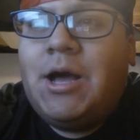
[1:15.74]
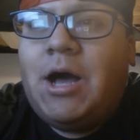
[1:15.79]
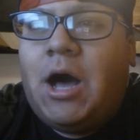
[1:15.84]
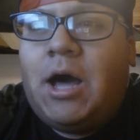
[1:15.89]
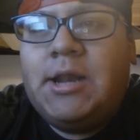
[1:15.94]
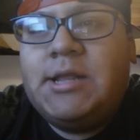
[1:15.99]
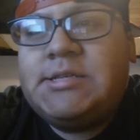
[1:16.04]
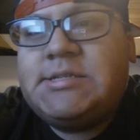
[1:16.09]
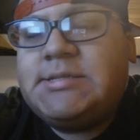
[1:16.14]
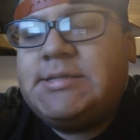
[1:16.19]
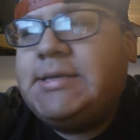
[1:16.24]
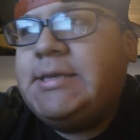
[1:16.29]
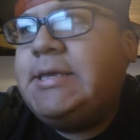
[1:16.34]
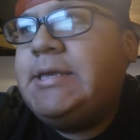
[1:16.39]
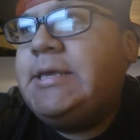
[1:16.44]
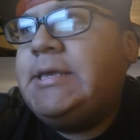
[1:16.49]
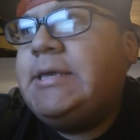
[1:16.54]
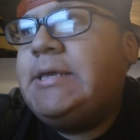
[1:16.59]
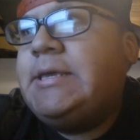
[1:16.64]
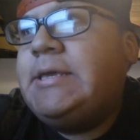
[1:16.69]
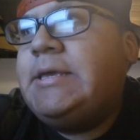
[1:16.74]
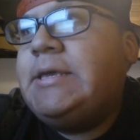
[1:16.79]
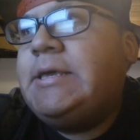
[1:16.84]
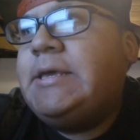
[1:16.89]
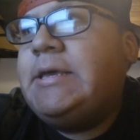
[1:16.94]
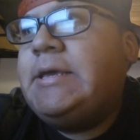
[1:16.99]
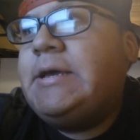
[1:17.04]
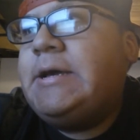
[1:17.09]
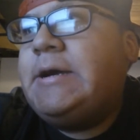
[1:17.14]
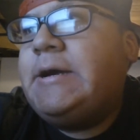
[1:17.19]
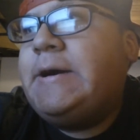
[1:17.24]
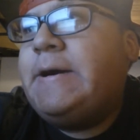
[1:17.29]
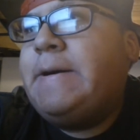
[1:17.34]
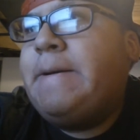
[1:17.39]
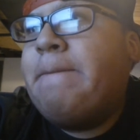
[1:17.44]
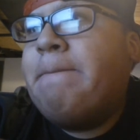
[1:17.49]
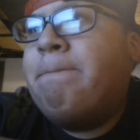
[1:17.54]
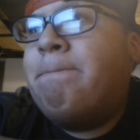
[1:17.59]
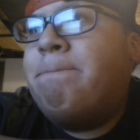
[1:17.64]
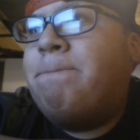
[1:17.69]
Honestly,
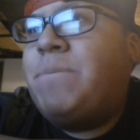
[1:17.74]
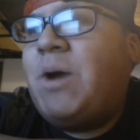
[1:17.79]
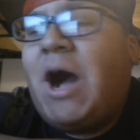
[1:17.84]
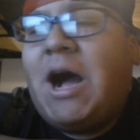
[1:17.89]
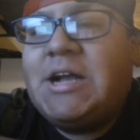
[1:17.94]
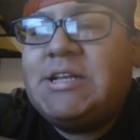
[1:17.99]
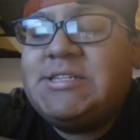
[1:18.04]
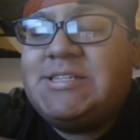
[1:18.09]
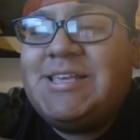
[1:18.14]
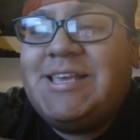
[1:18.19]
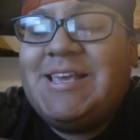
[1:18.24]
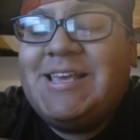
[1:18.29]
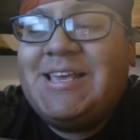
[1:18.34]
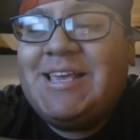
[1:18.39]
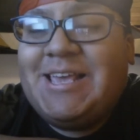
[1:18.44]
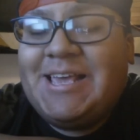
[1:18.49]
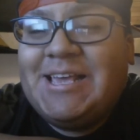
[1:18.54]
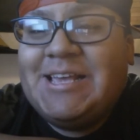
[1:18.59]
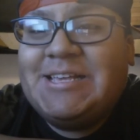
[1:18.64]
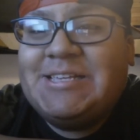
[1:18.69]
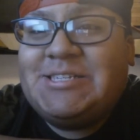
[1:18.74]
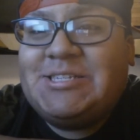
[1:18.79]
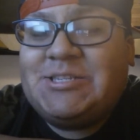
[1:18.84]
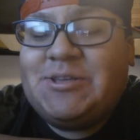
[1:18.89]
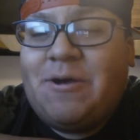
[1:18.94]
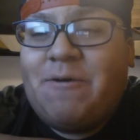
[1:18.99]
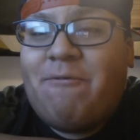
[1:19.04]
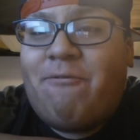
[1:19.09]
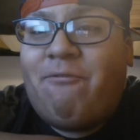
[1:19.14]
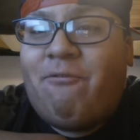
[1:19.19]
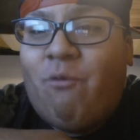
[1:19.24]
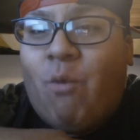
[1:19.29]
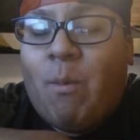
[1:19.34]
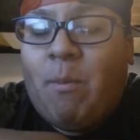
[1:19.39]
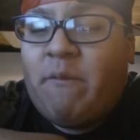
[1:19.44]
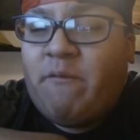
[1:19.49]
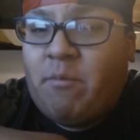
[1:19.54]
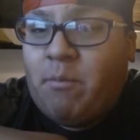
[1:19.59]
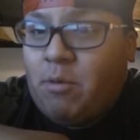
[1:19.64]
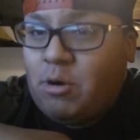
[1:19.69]
um, boxing is a
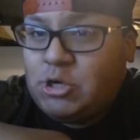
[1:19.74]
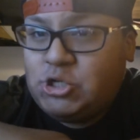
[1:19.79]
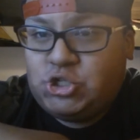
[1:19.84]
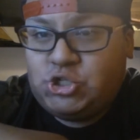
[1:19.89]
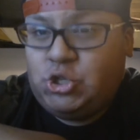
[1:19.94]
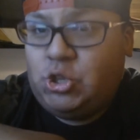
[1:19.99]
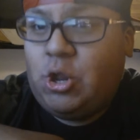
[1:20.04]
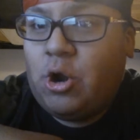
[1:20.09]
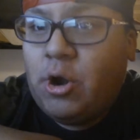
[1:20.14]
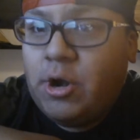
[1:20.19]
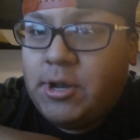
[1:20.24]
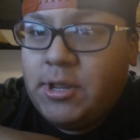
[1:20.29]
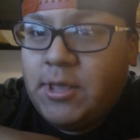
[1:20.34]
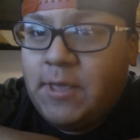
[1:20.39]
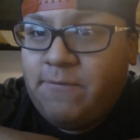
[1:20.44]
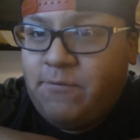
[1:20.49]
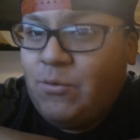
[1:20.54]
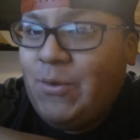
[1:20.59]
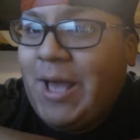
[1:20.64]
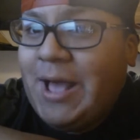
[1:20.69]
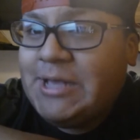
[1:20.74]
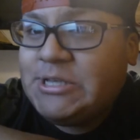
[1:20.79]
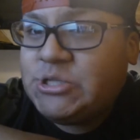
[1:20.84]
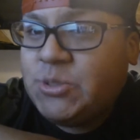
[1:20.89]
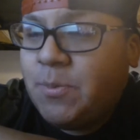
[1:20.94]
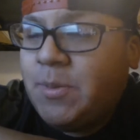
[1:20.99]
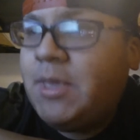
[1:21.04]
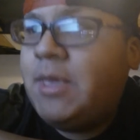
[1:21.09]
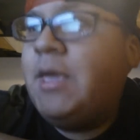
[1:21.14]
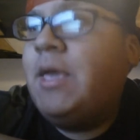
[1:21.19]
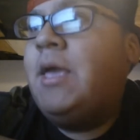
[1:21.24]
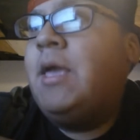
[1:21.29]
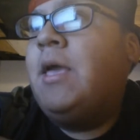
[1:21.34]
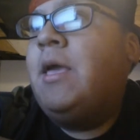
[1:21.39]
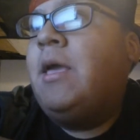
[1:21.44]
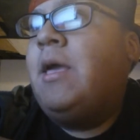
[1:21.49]
form of martial art, if you ask me.